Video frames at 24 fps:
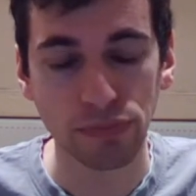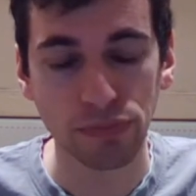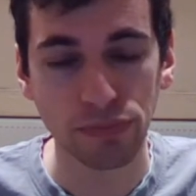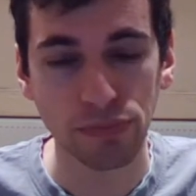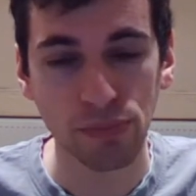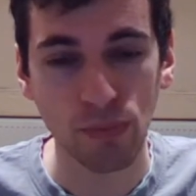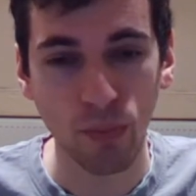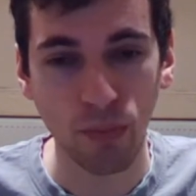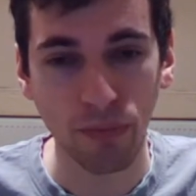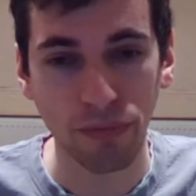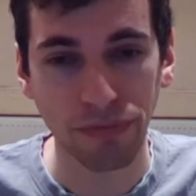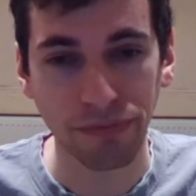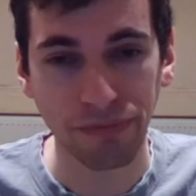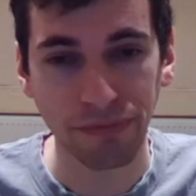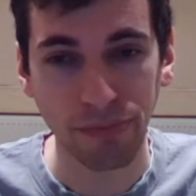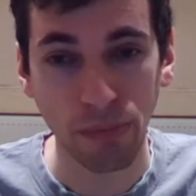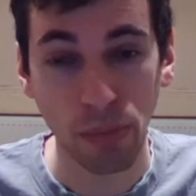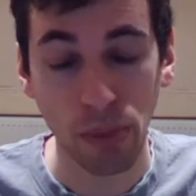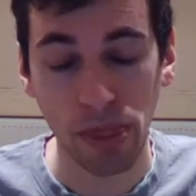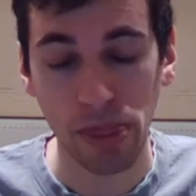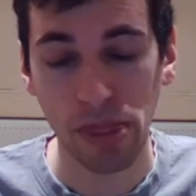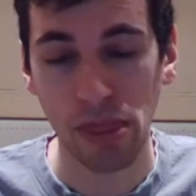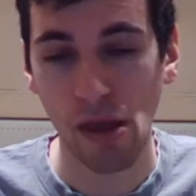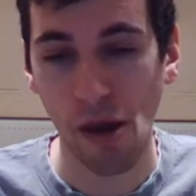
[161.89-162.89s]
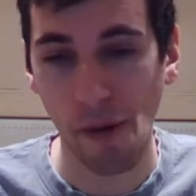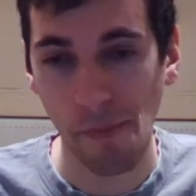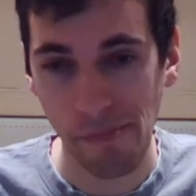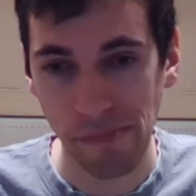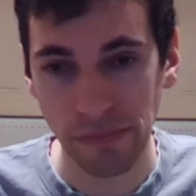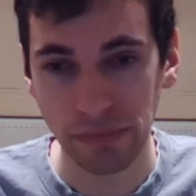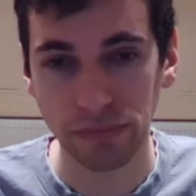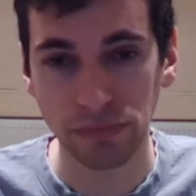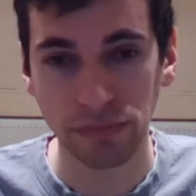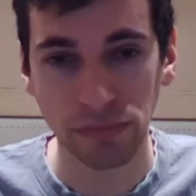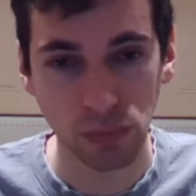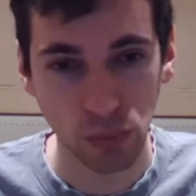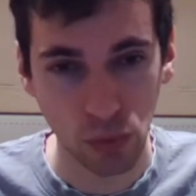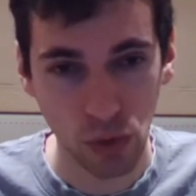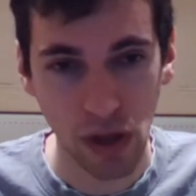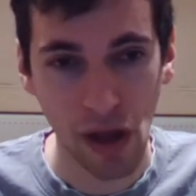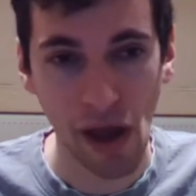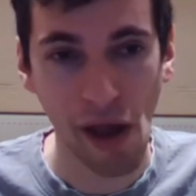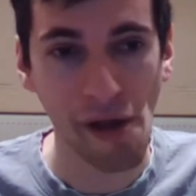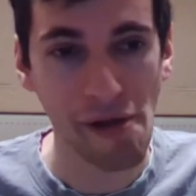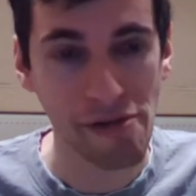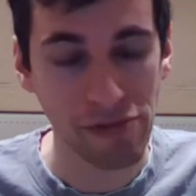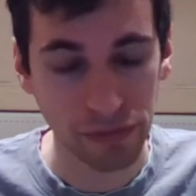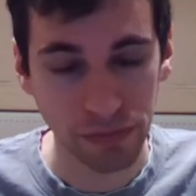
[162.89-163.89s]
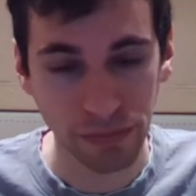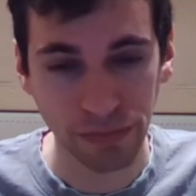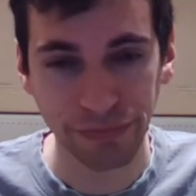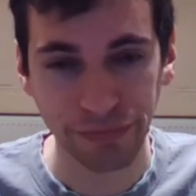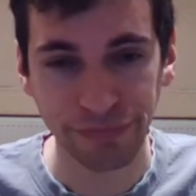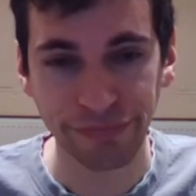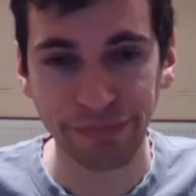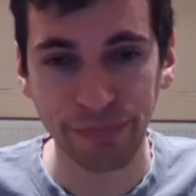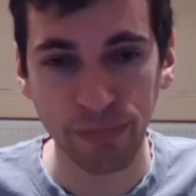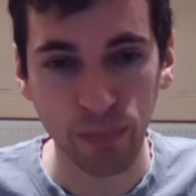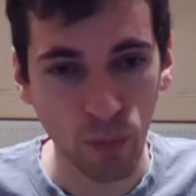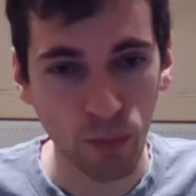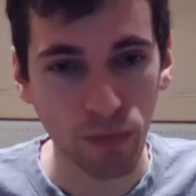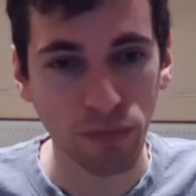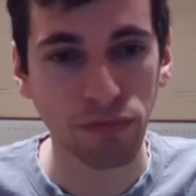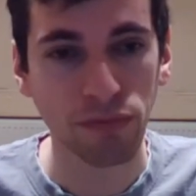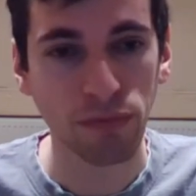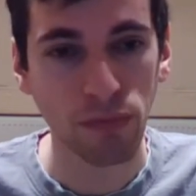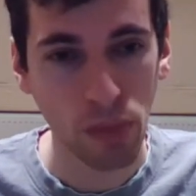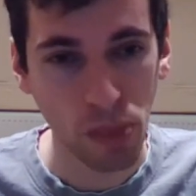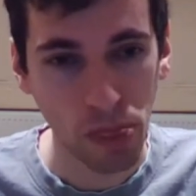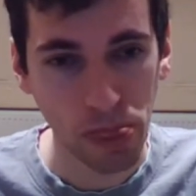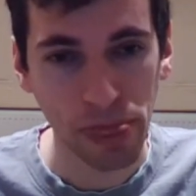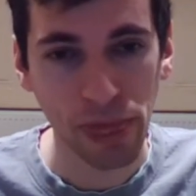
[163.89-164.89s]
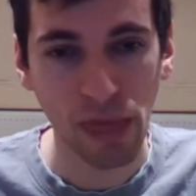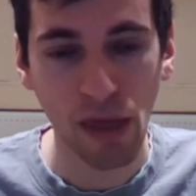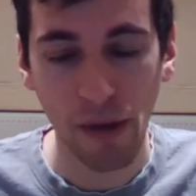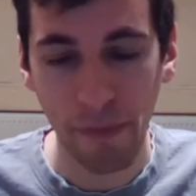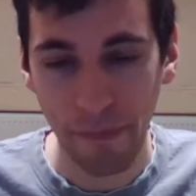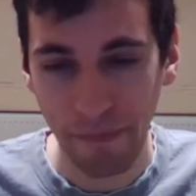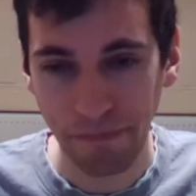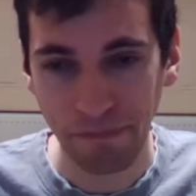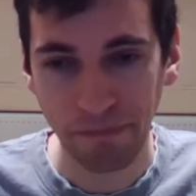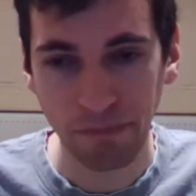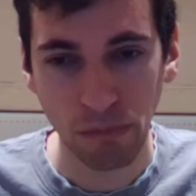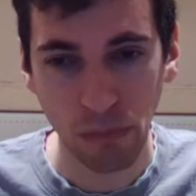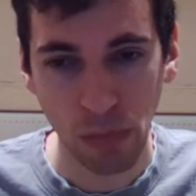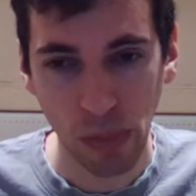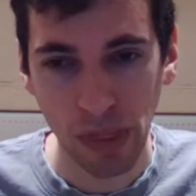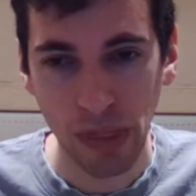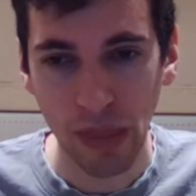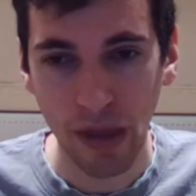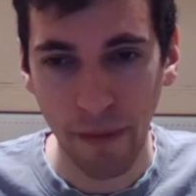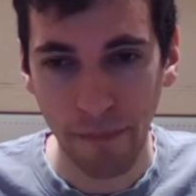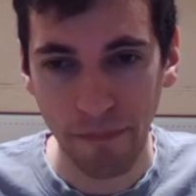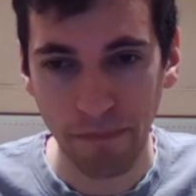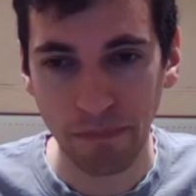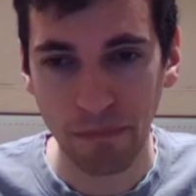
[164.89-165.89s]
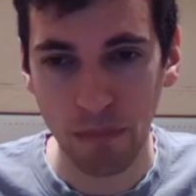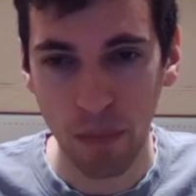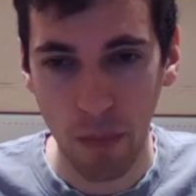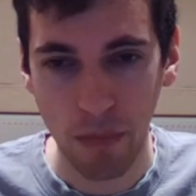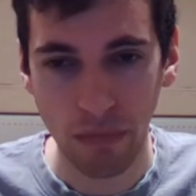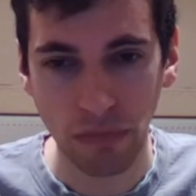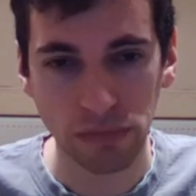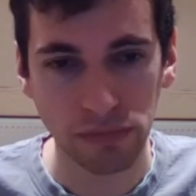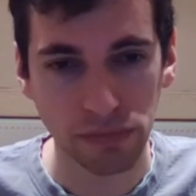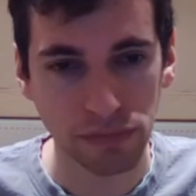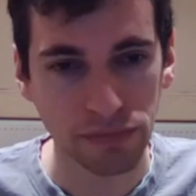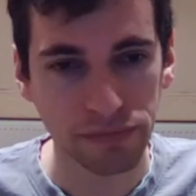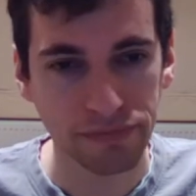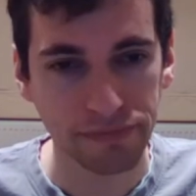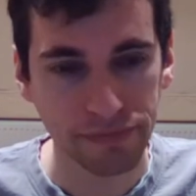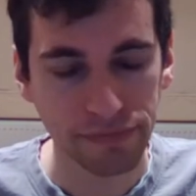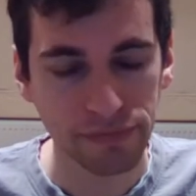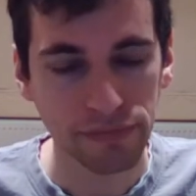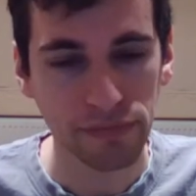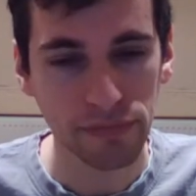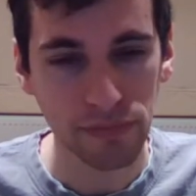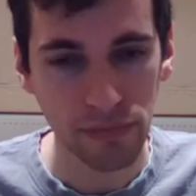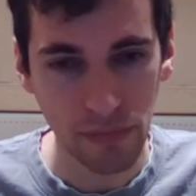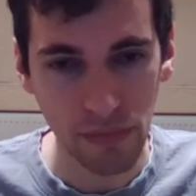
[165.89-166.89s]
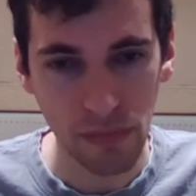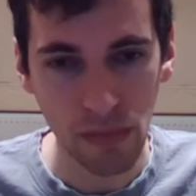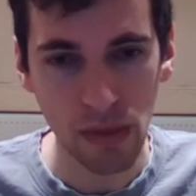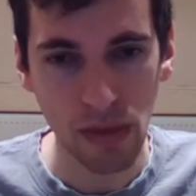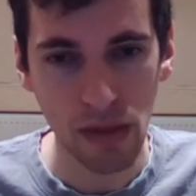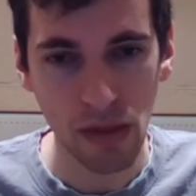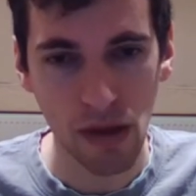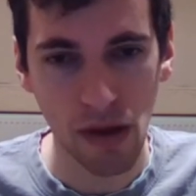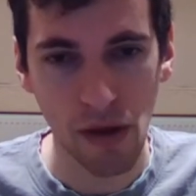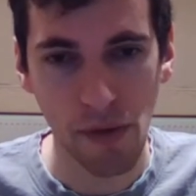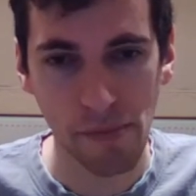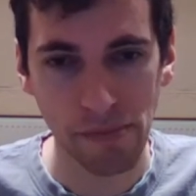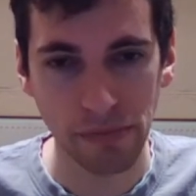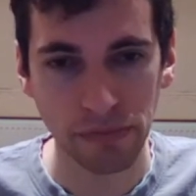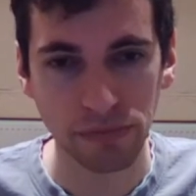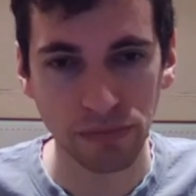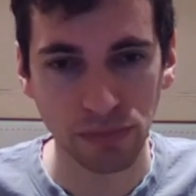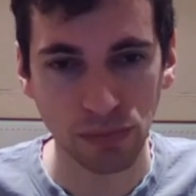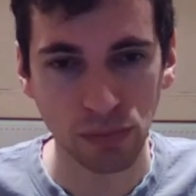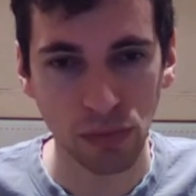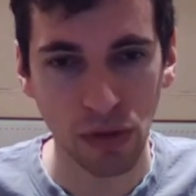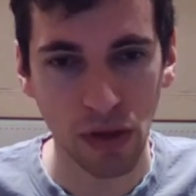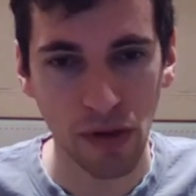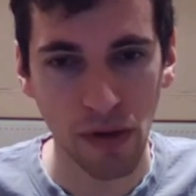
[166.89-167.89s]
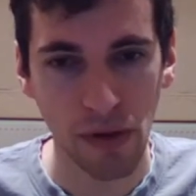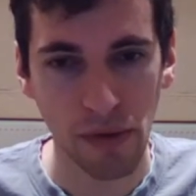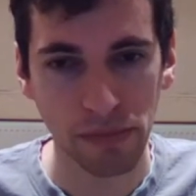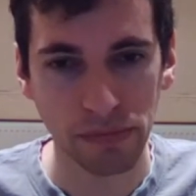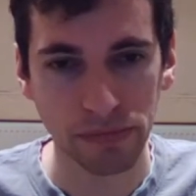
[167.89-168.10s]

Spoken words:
And I think he's done. So can we get a nice action replay of that?